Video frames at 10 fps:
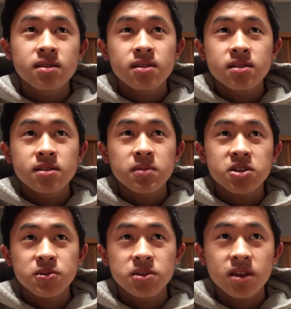especially
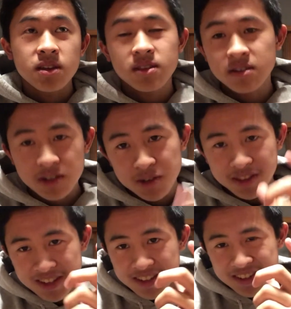with like the little
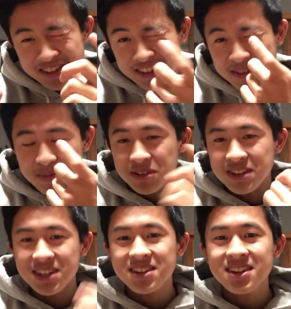things that just like
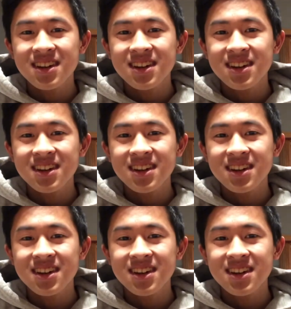bluegill,